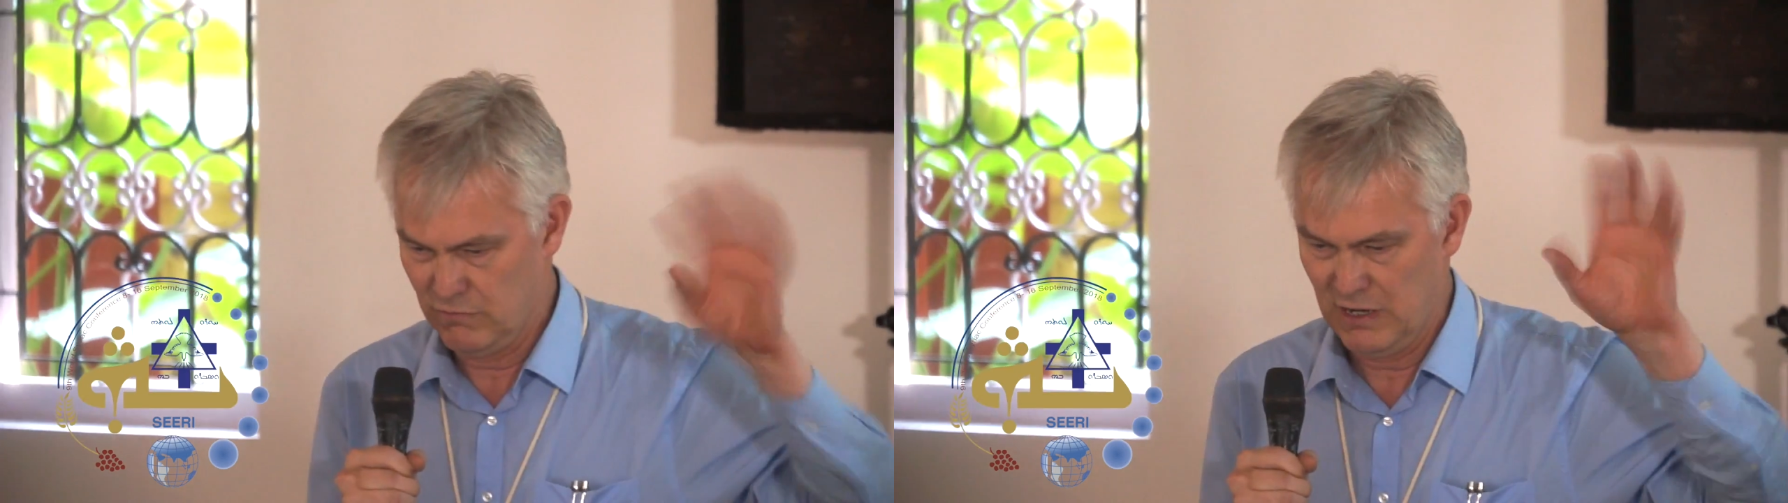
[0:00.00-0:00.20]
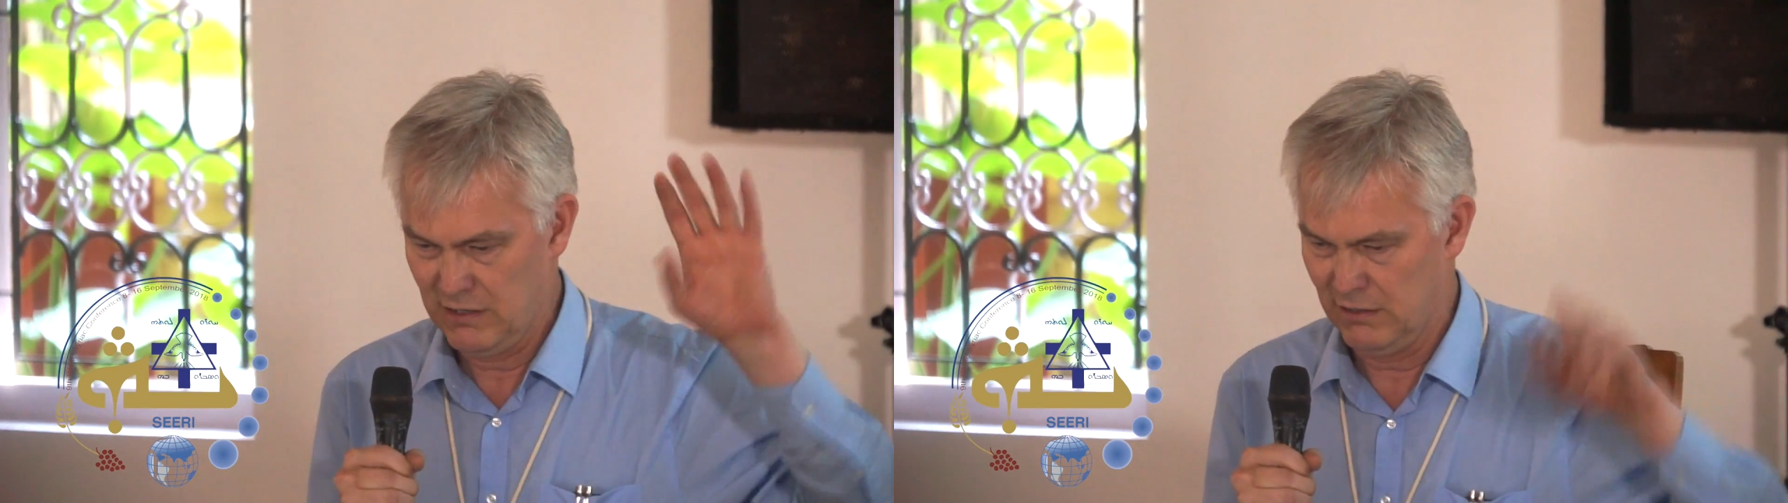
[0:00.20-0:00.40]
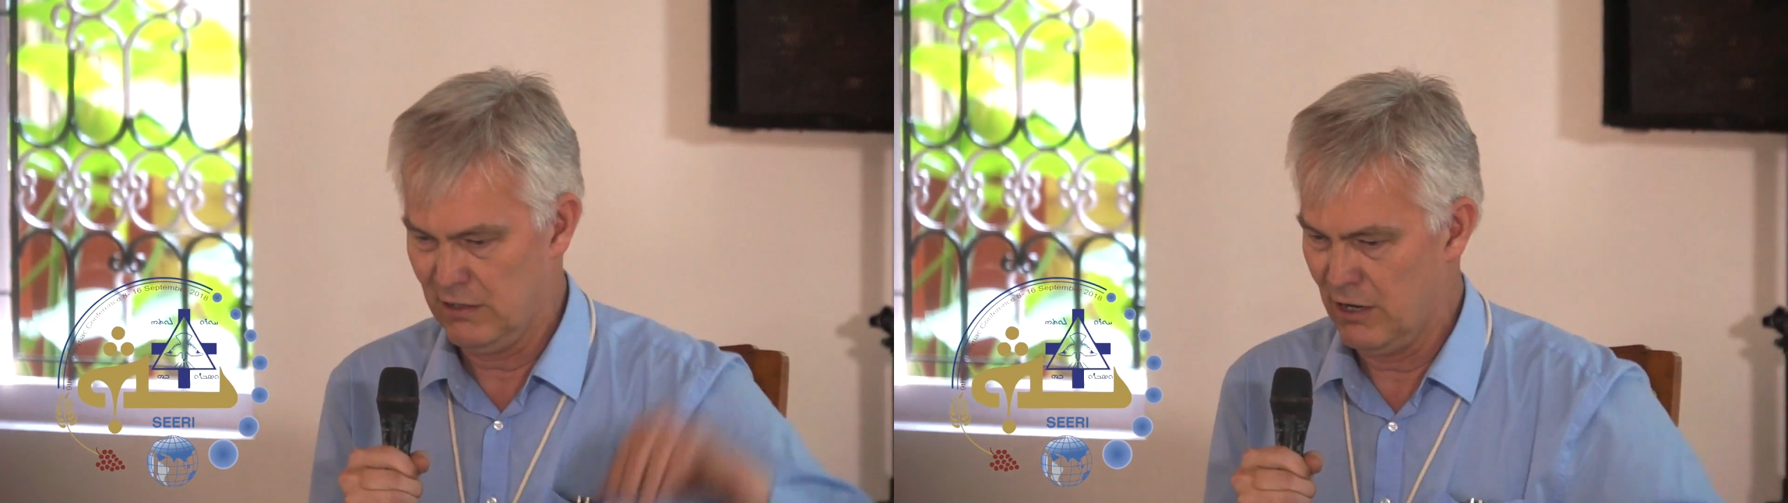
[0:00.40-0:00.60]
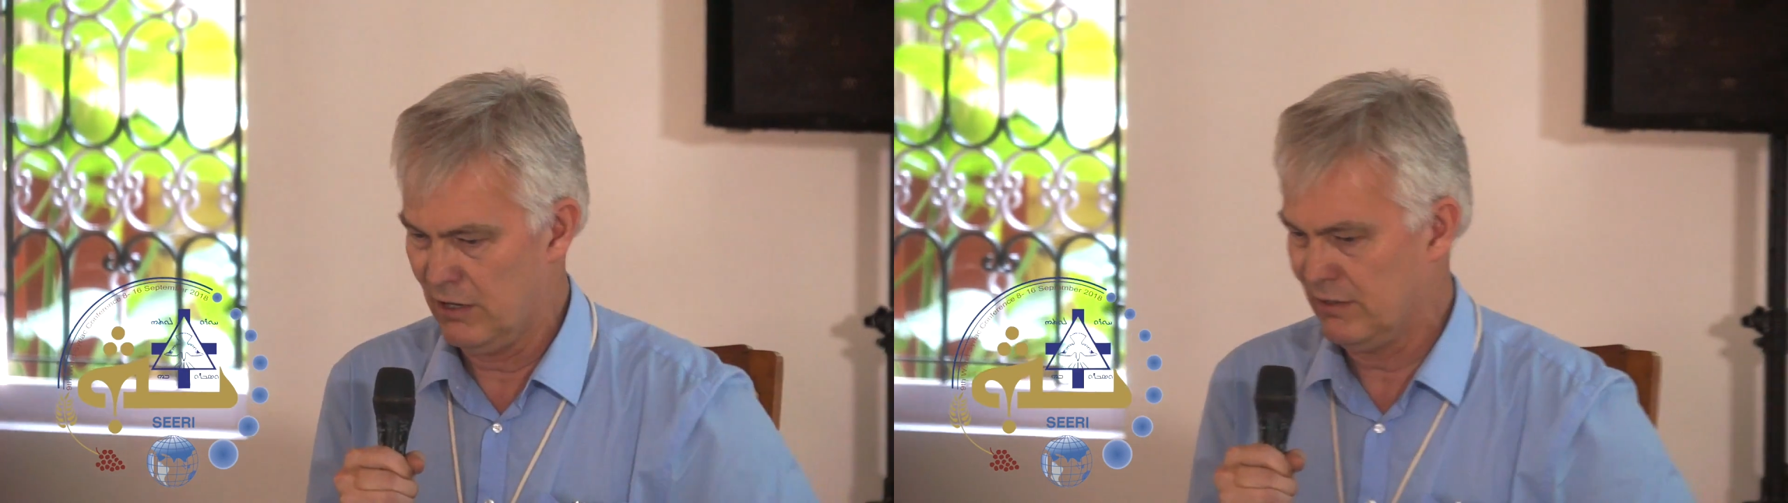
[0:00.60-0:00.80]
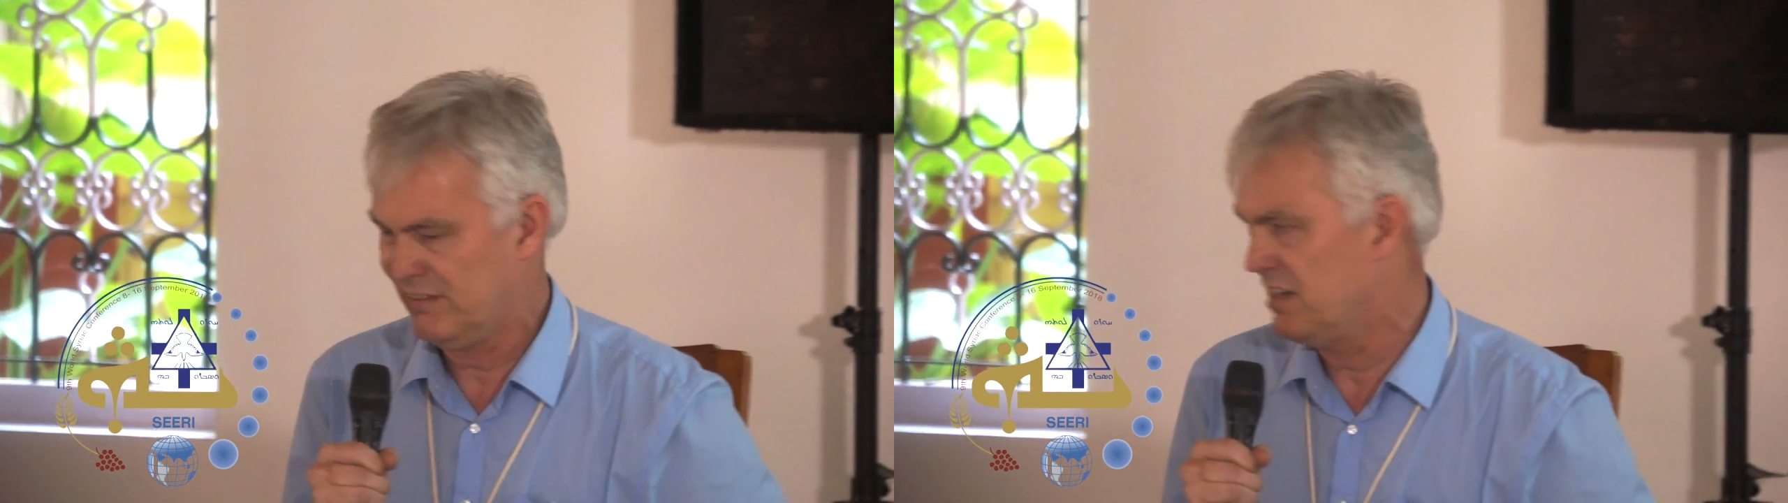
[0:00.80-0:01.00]
in
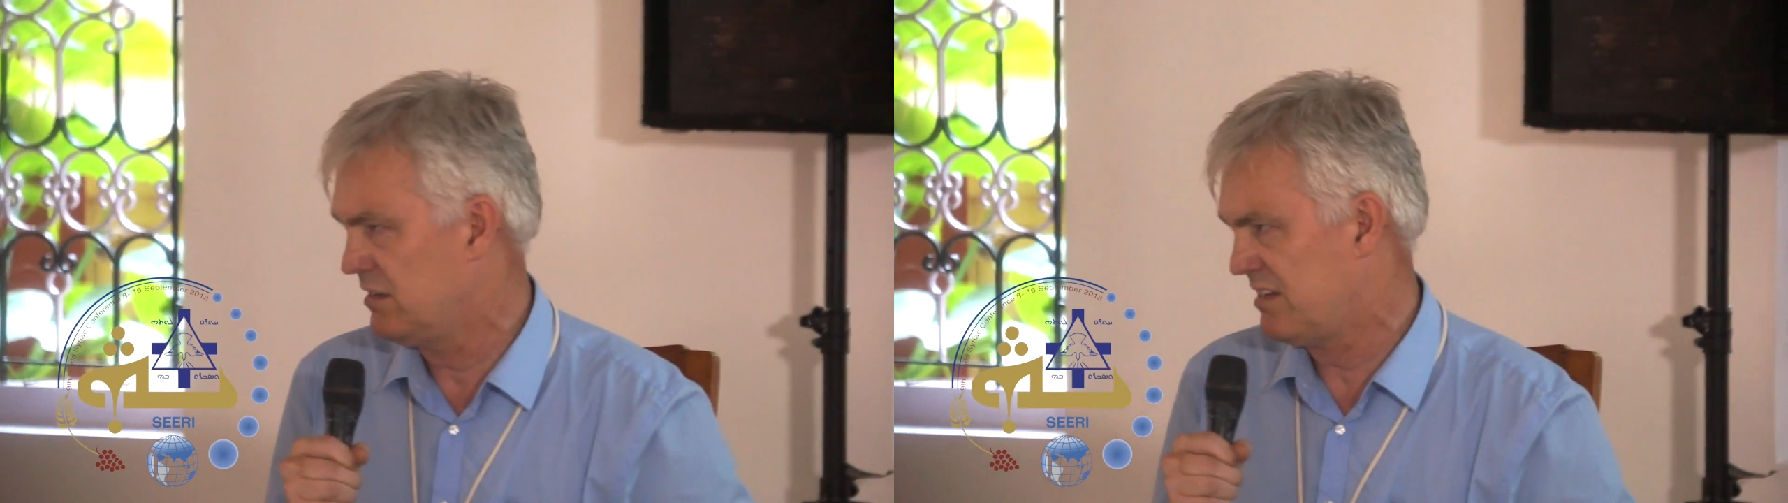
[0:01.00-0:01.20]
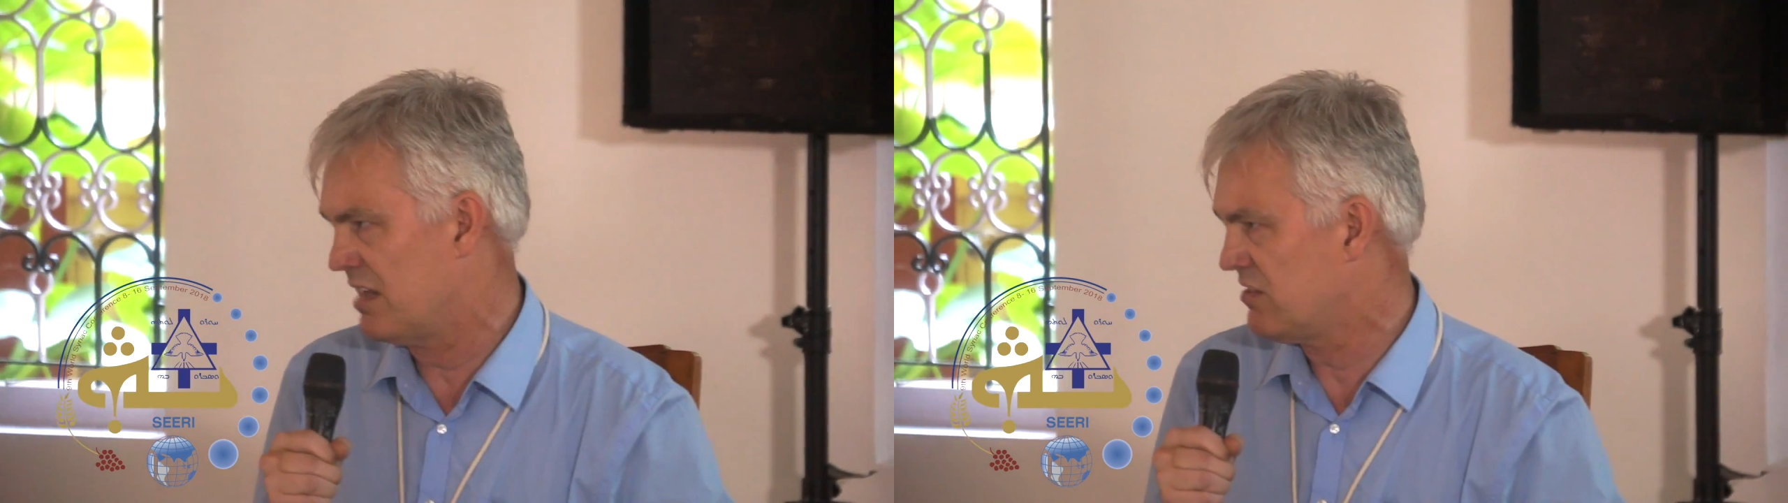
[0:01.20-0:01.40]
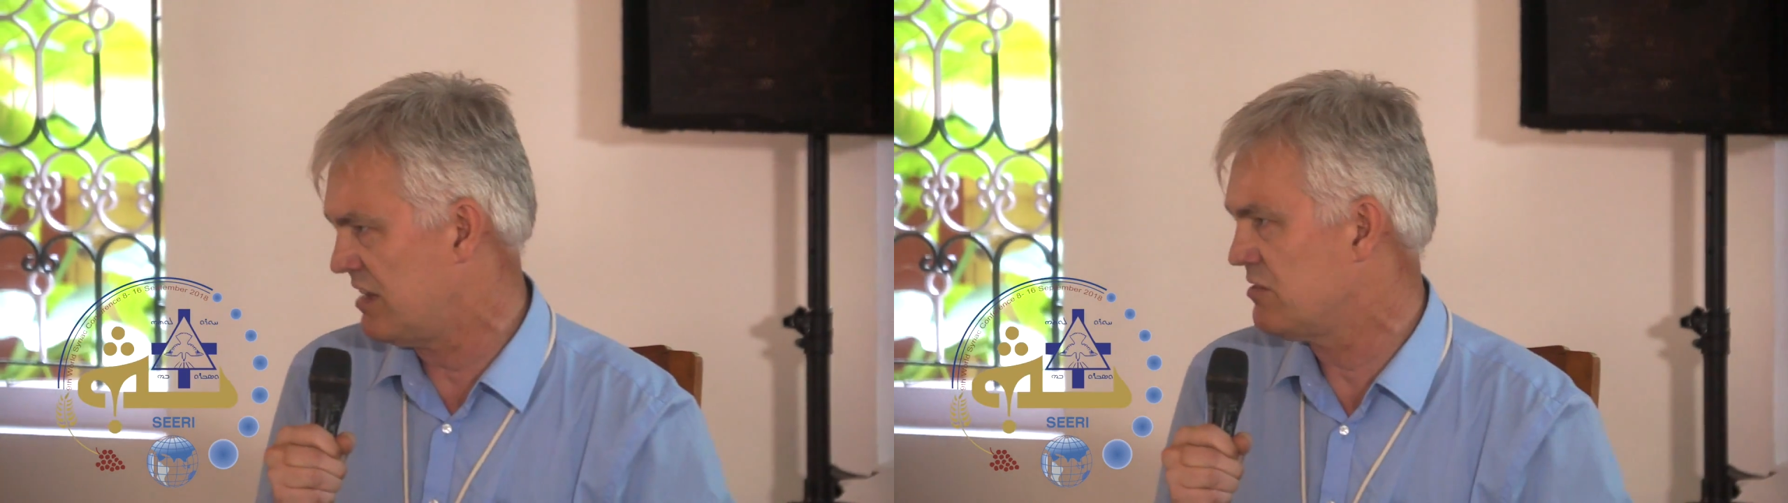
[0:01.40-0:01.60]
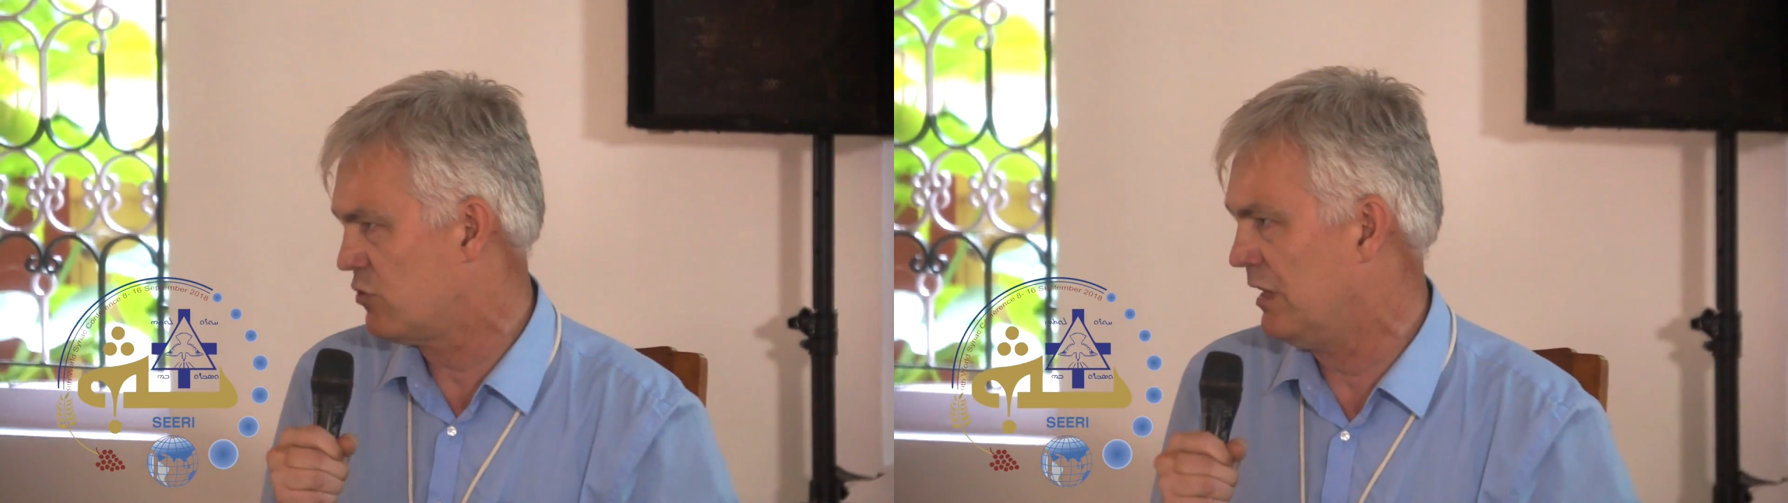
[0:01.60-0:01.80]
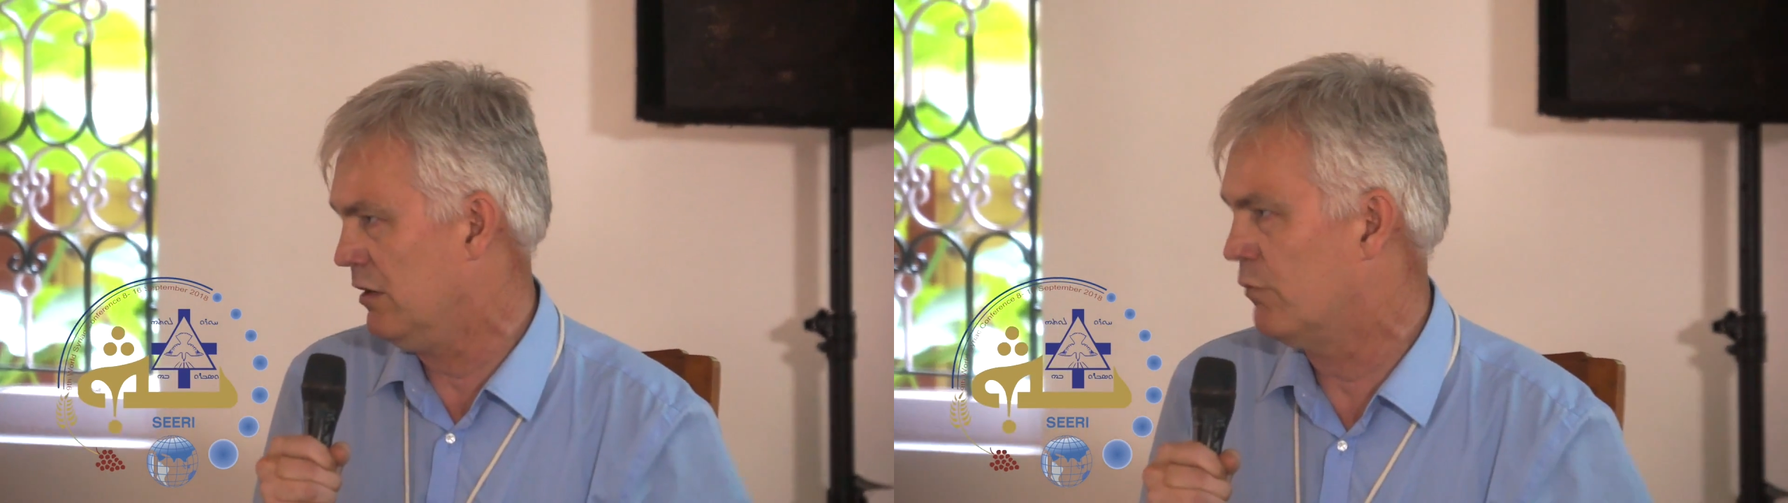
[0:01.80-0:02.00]
the 10th century,